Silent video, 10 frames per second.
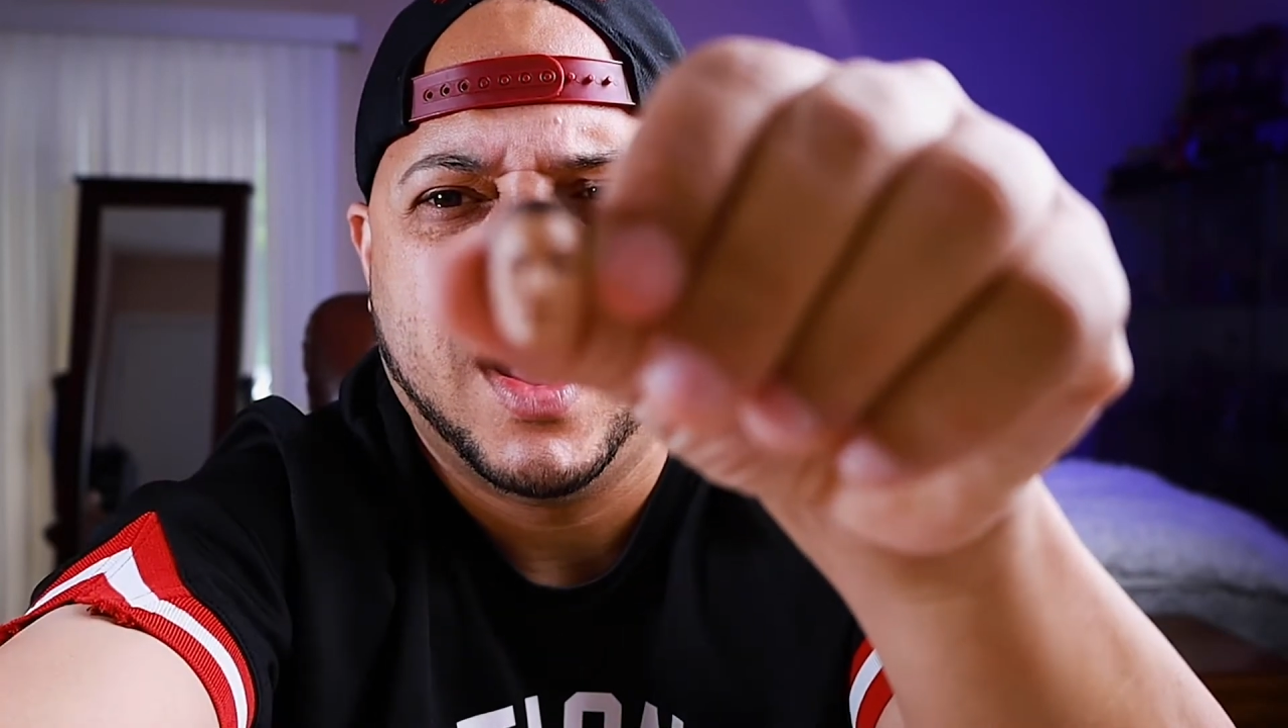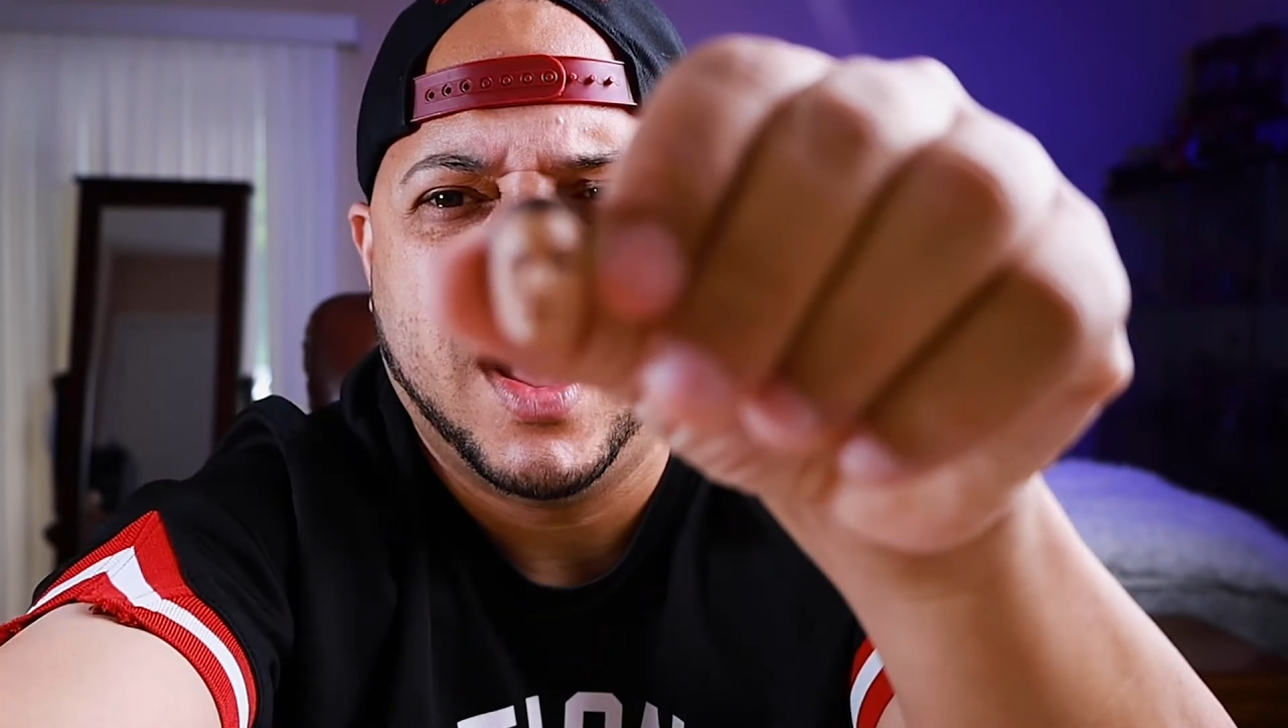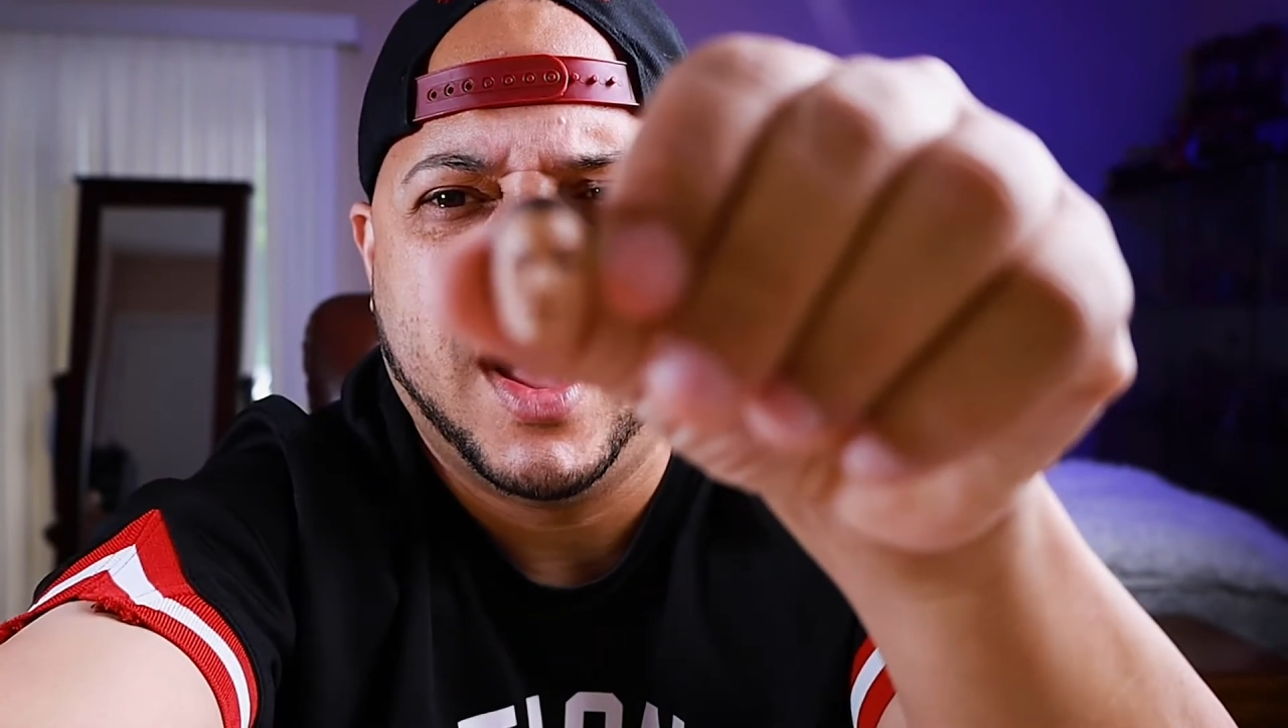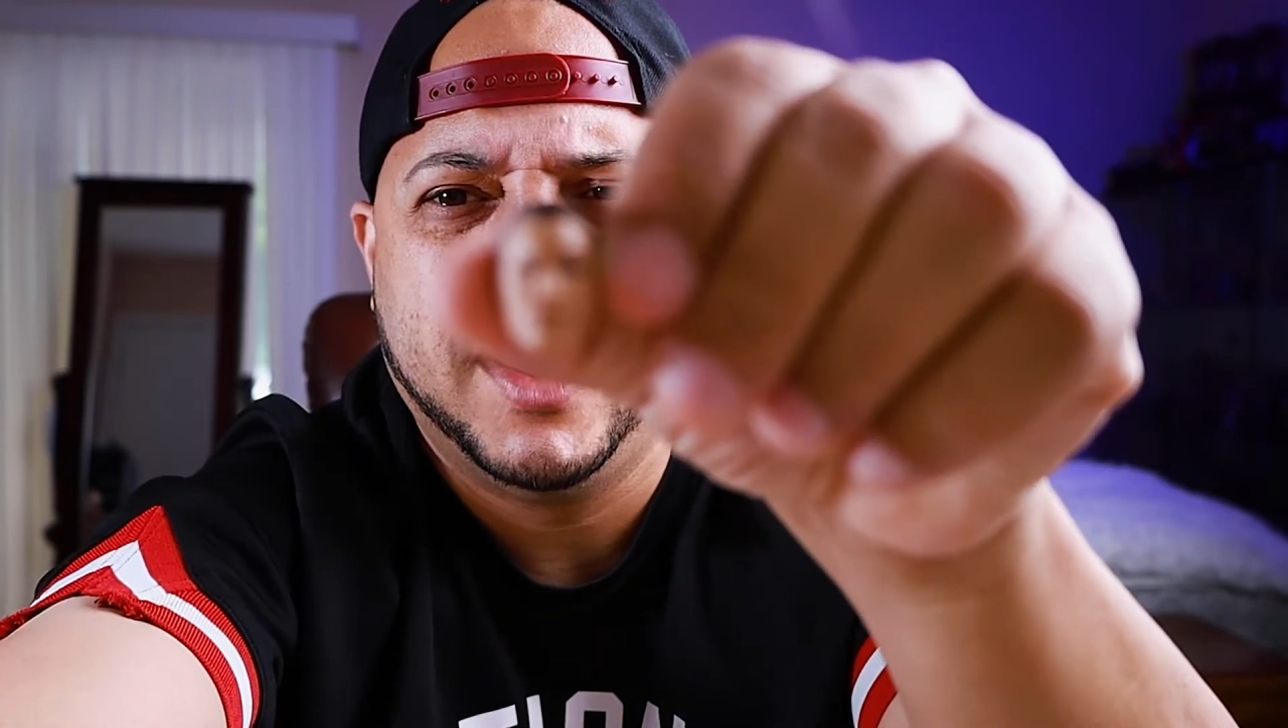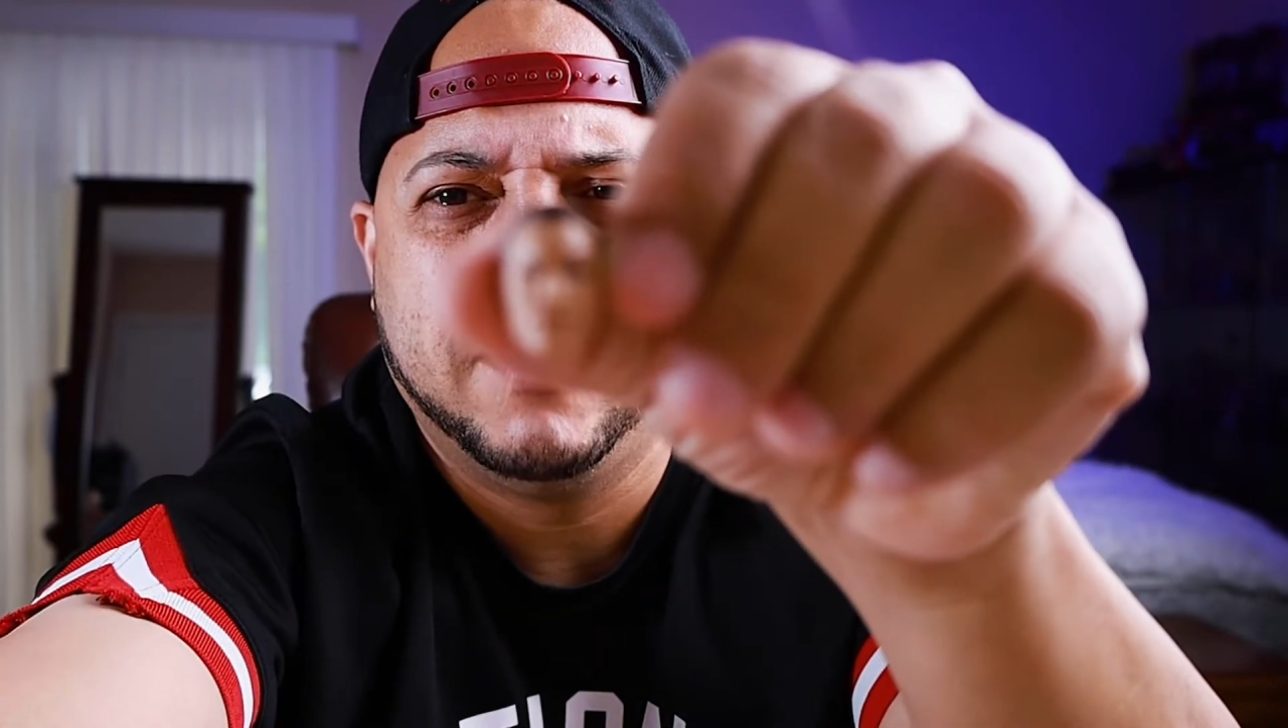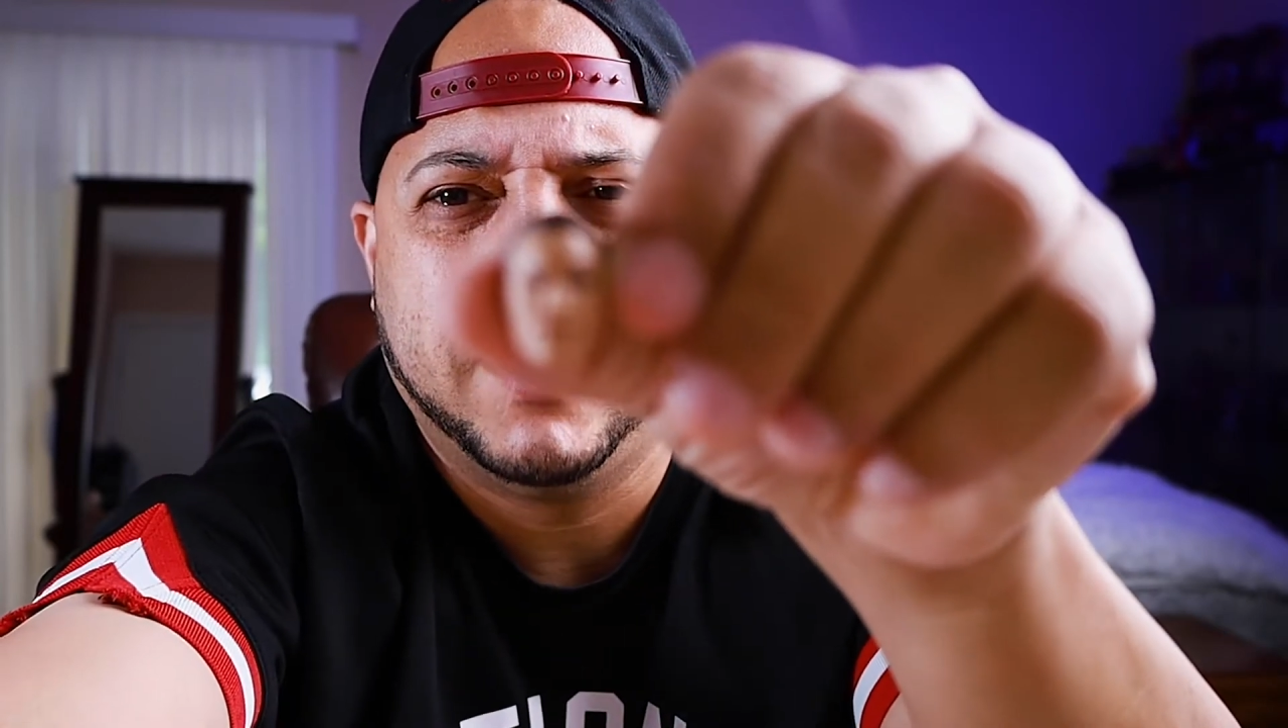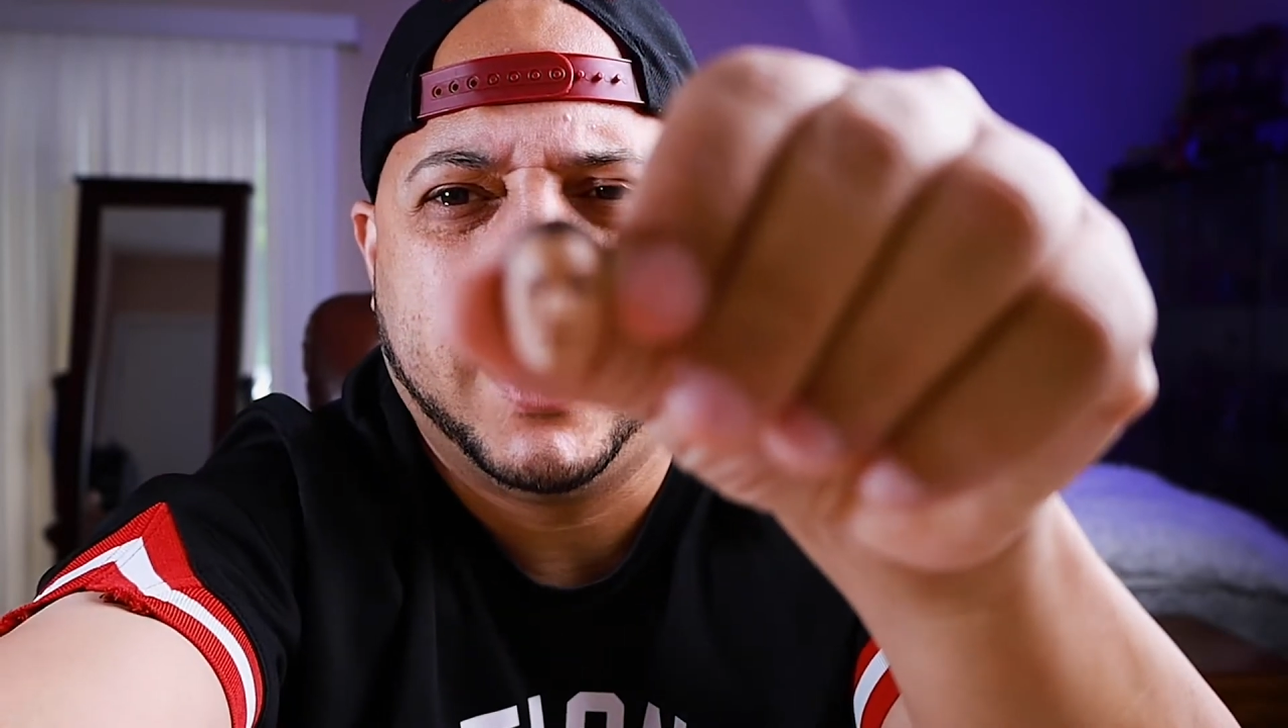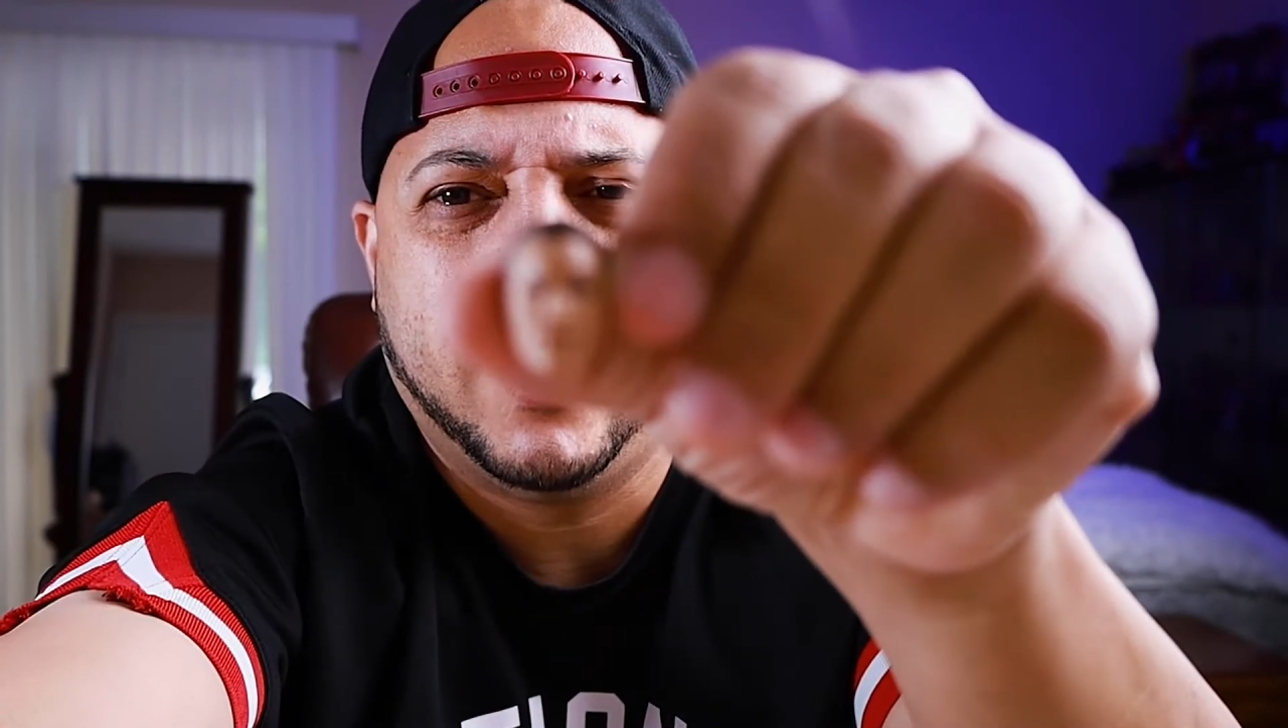item that I